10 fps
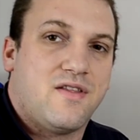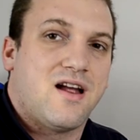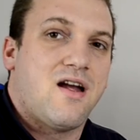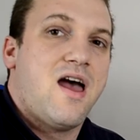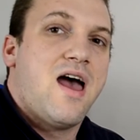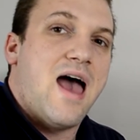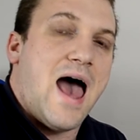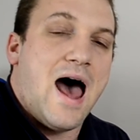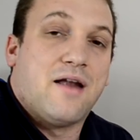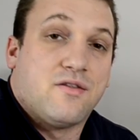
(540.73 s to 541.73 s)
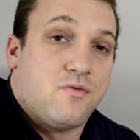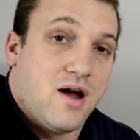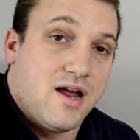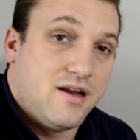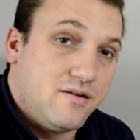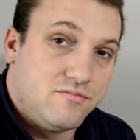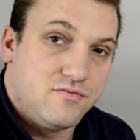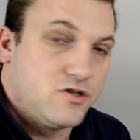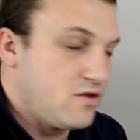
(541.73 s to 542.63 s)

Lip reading: there out of the way so